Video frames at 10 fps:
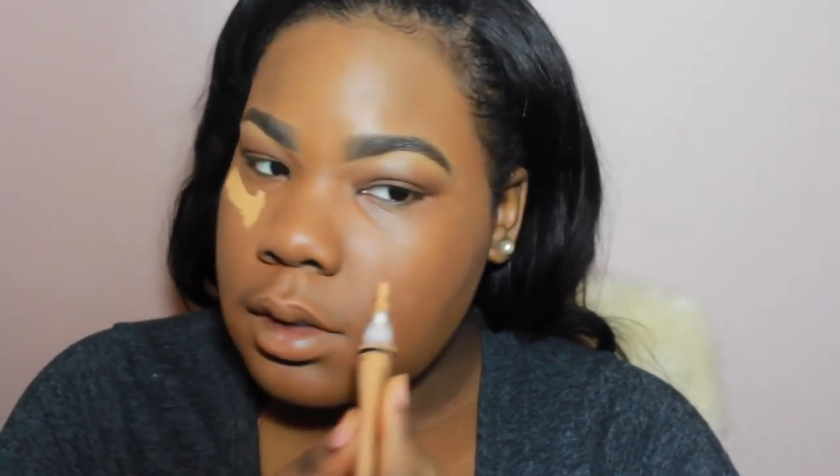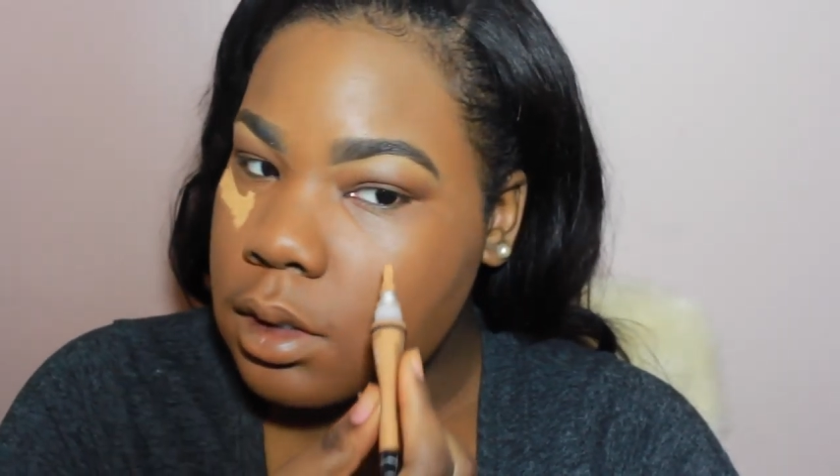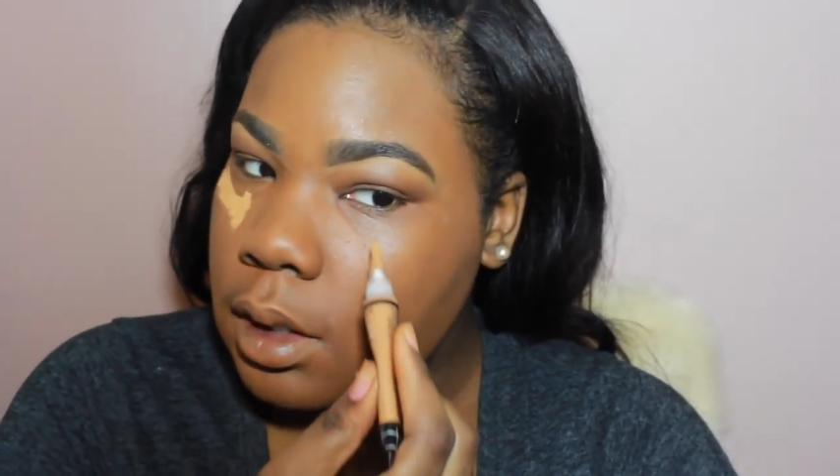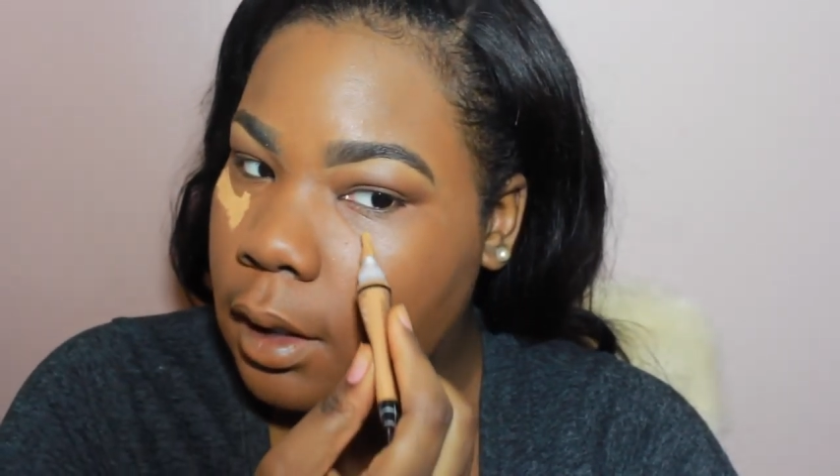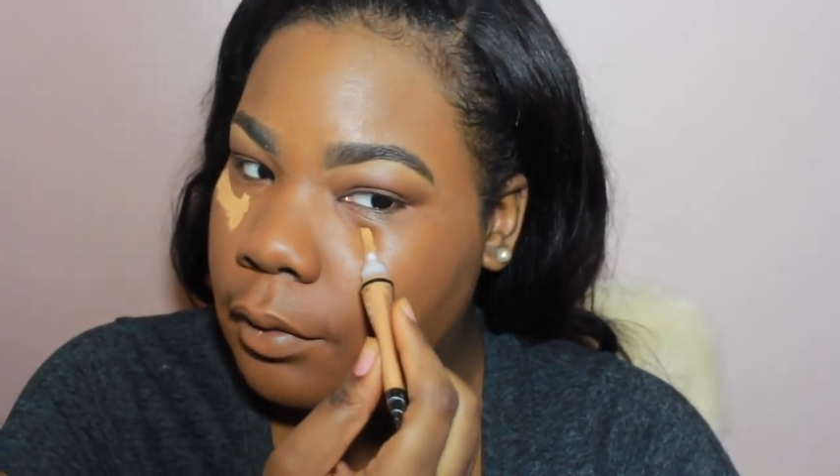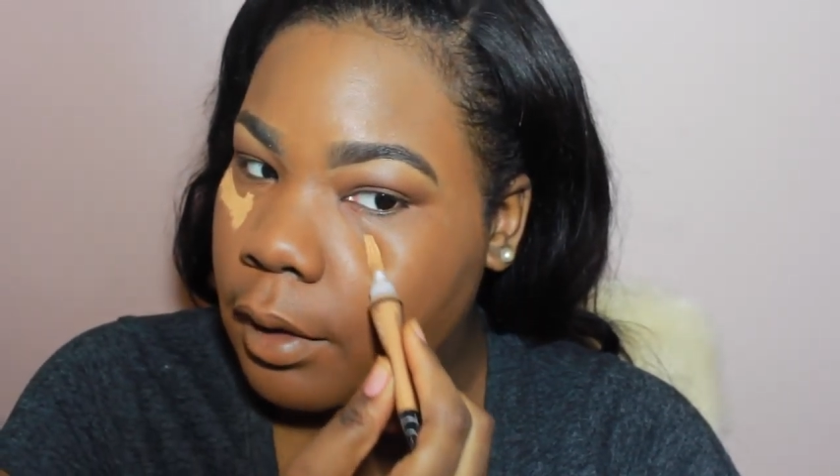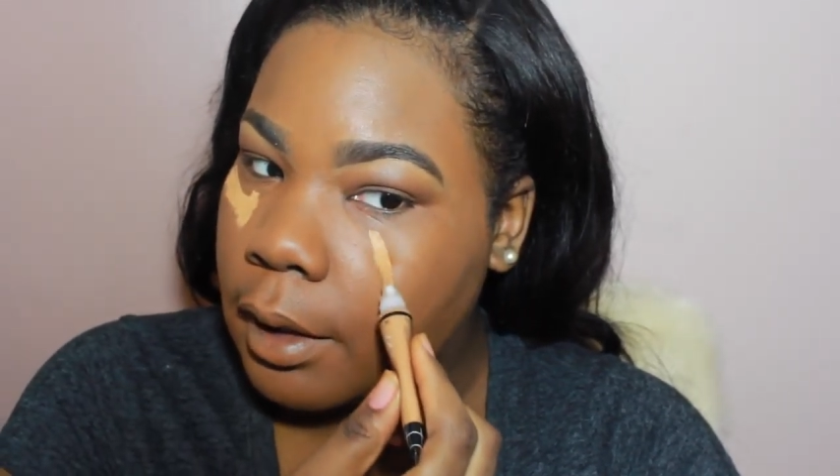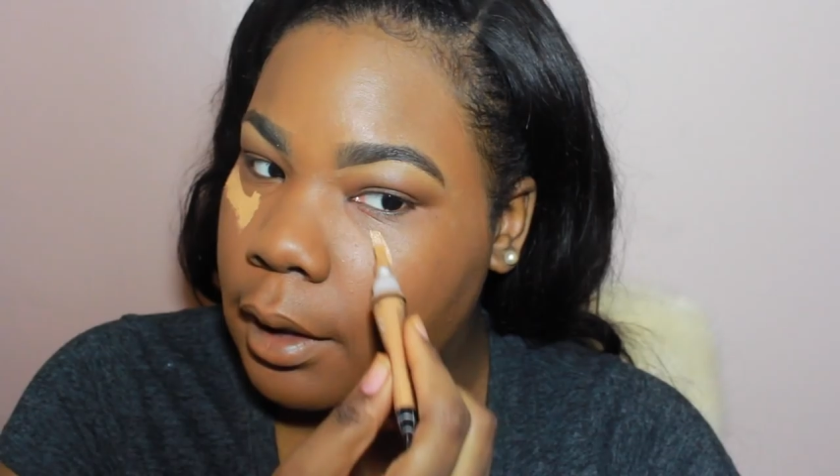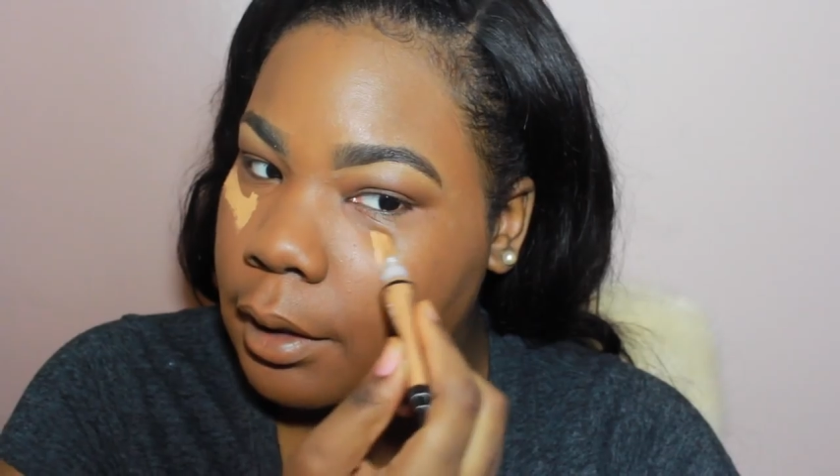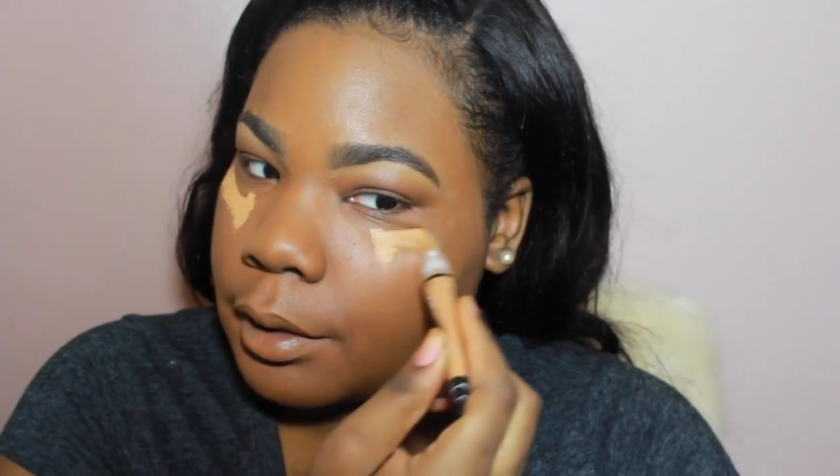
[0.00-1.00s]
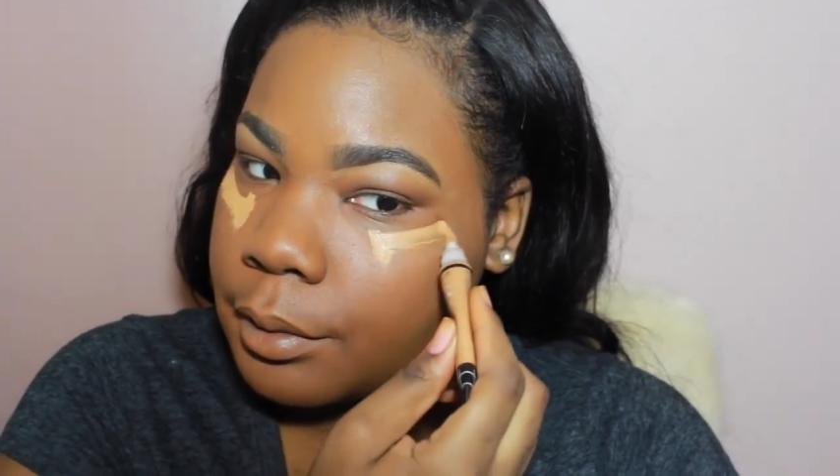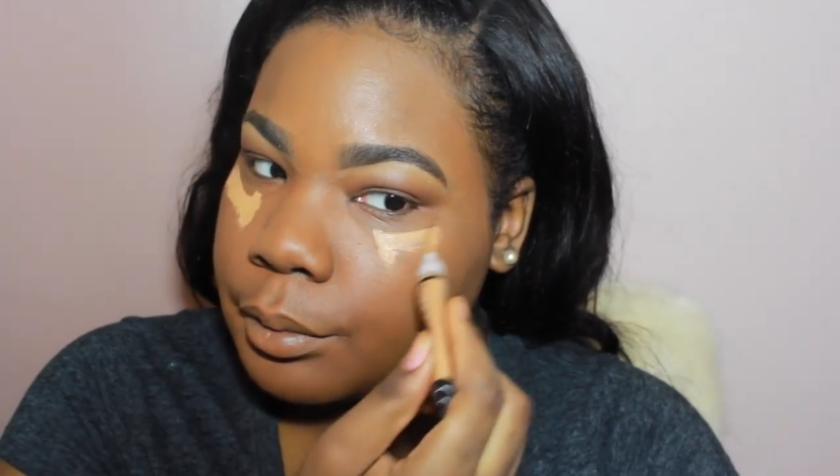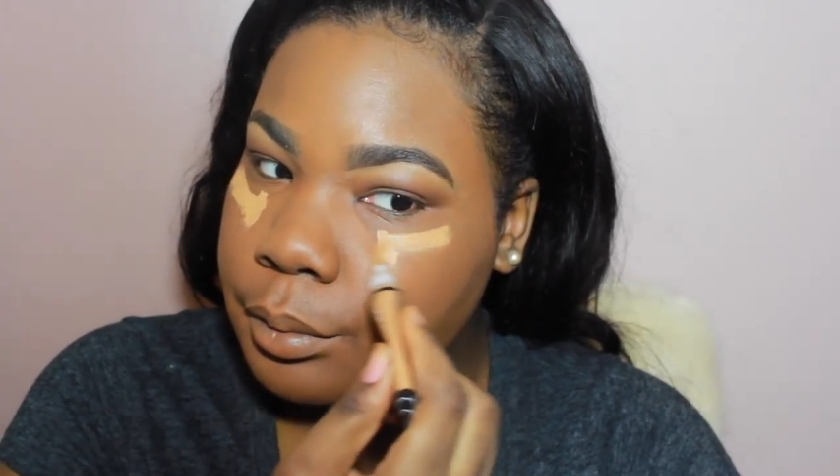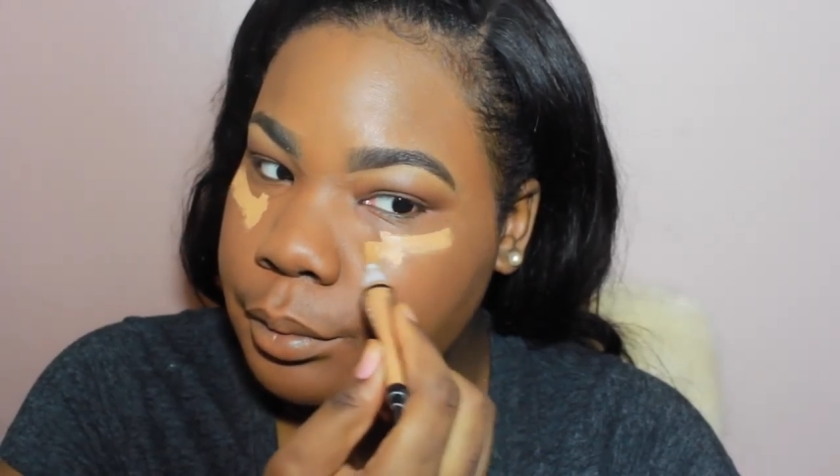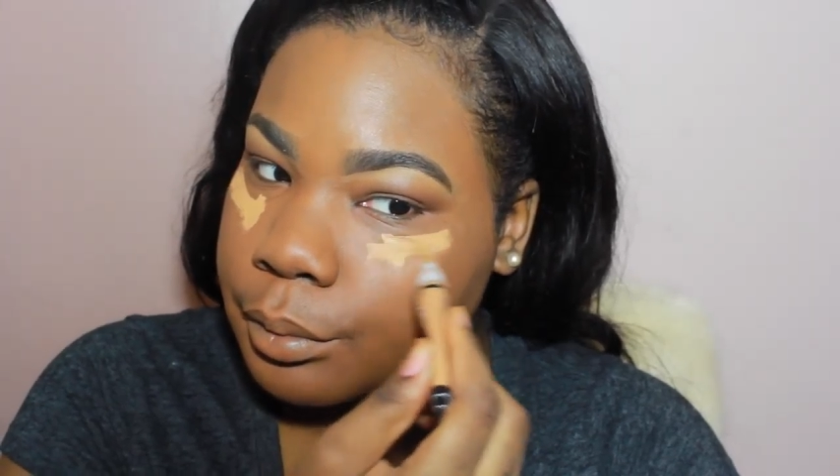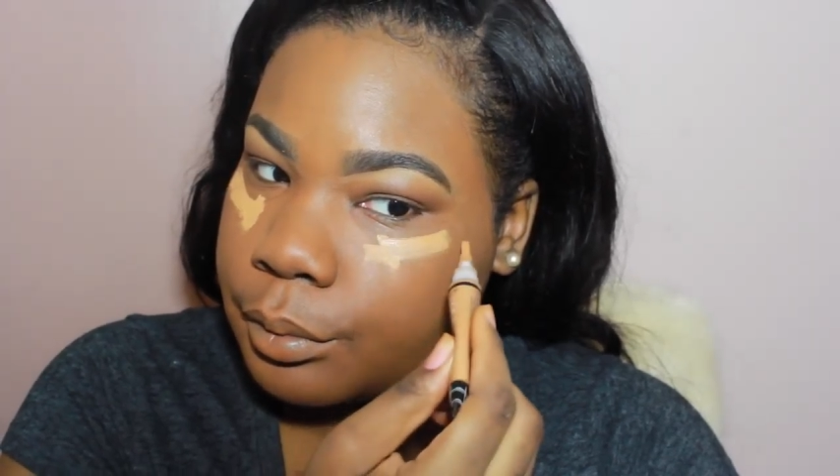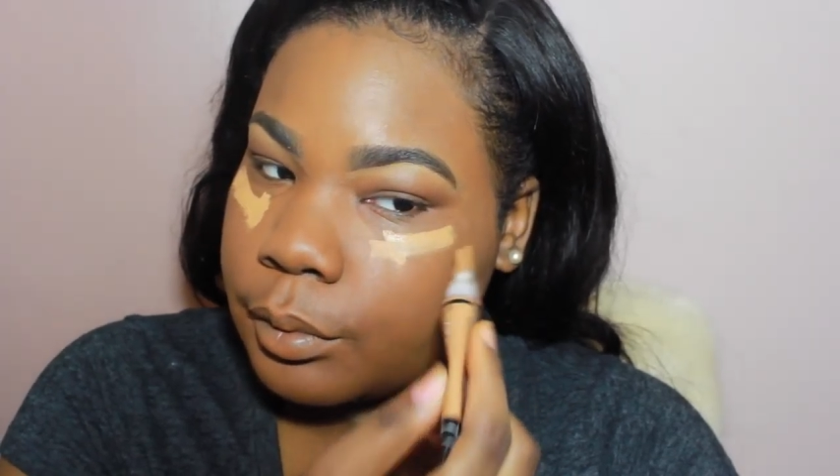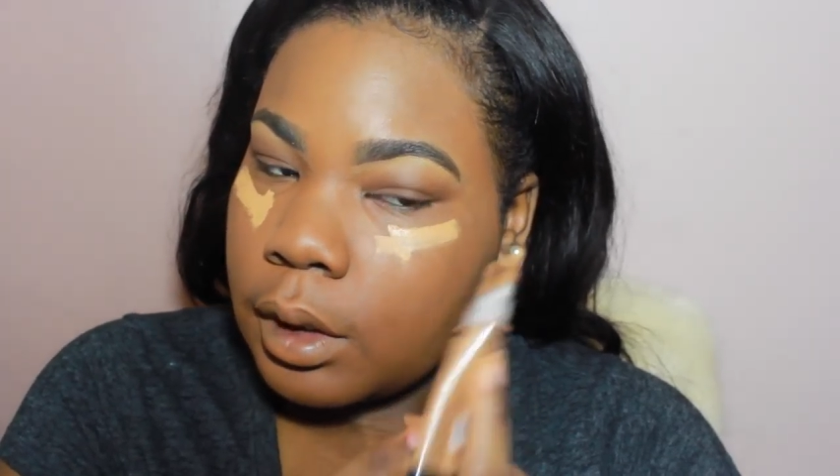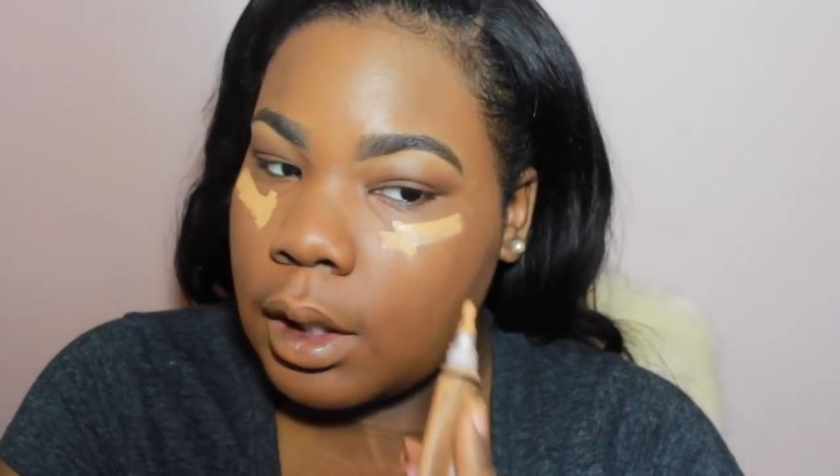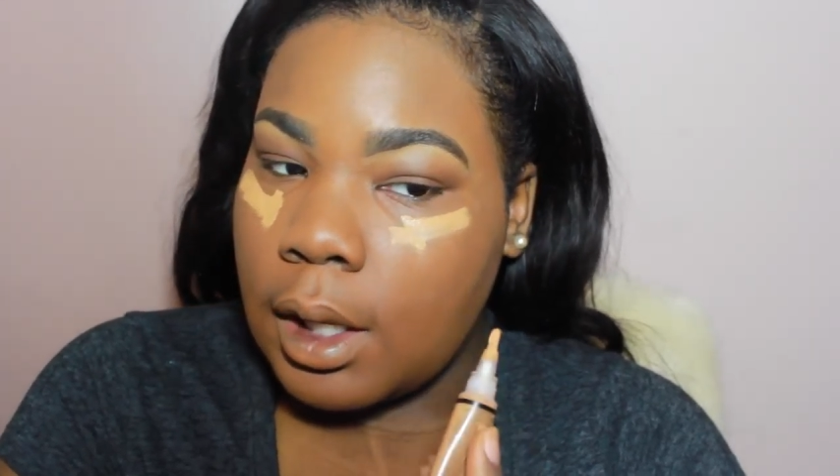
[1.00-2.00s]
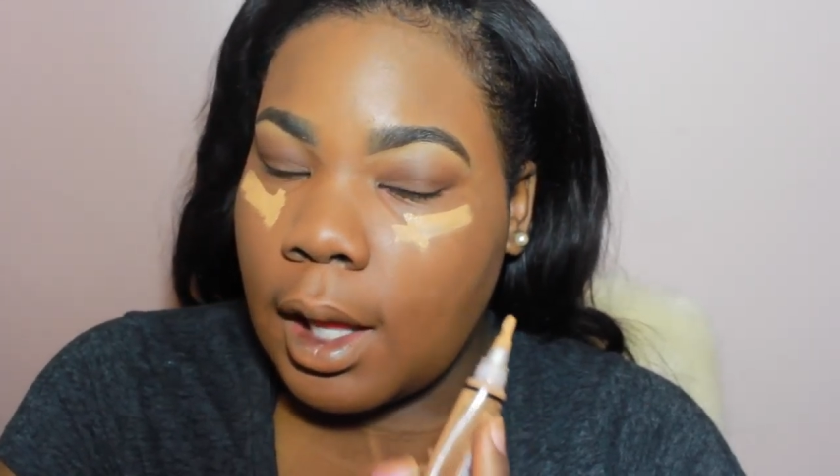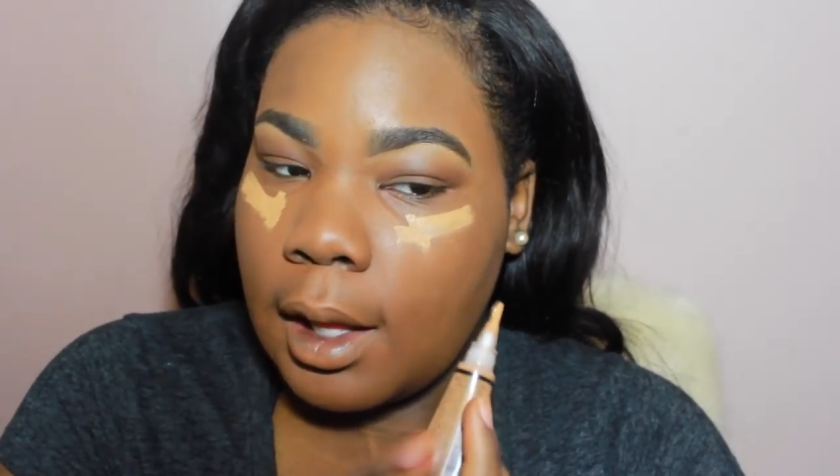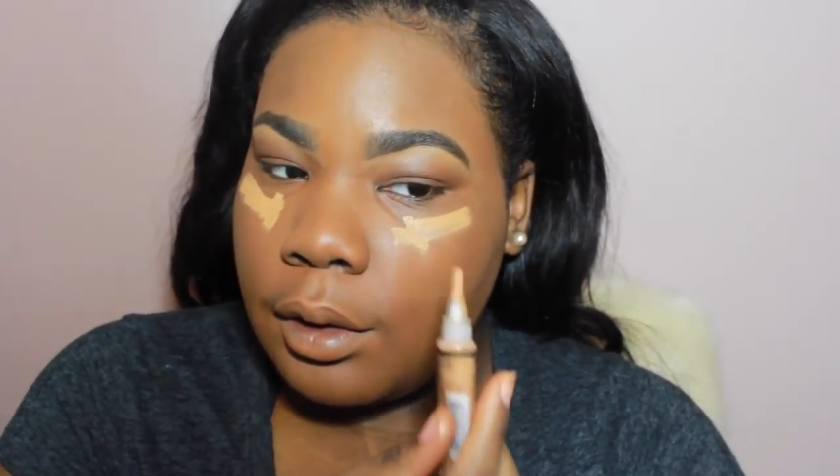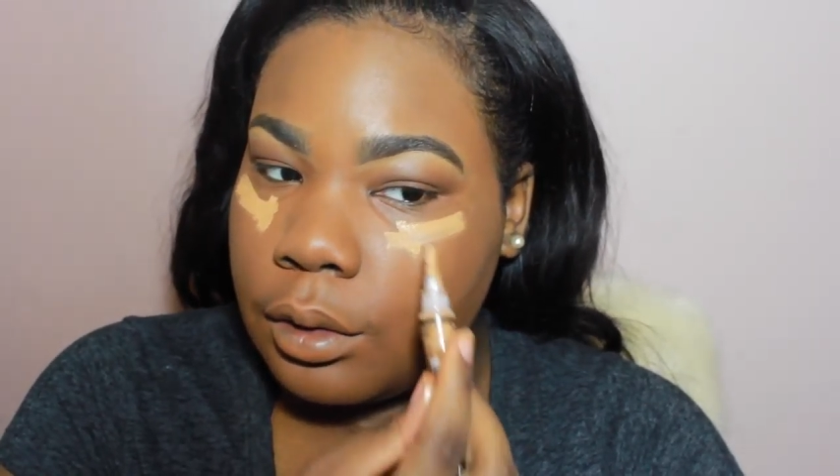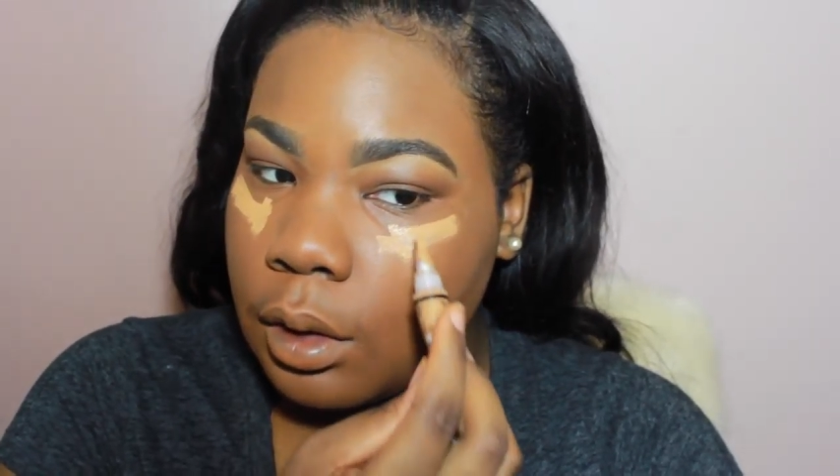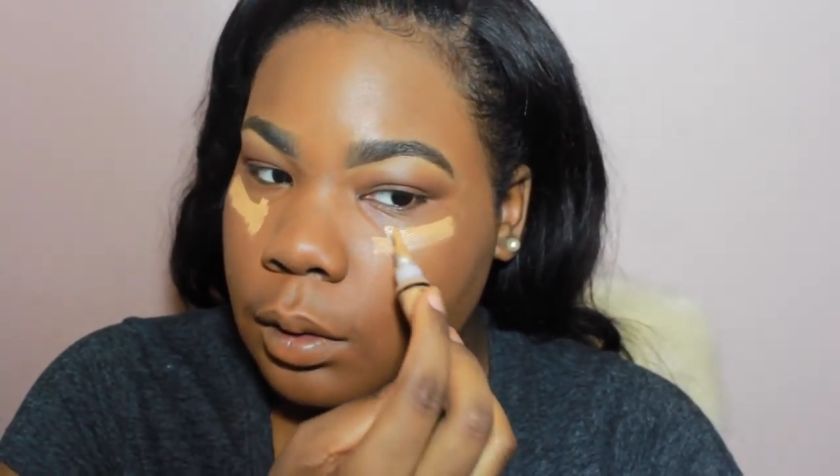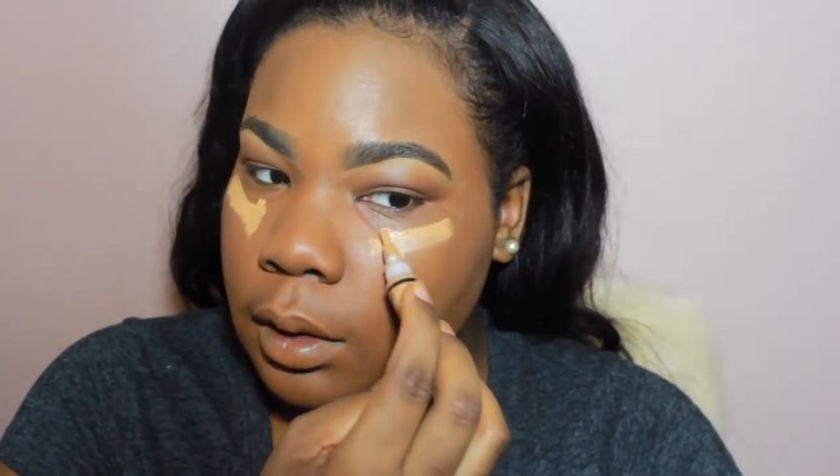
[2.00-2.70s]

It's like regular. I don't know.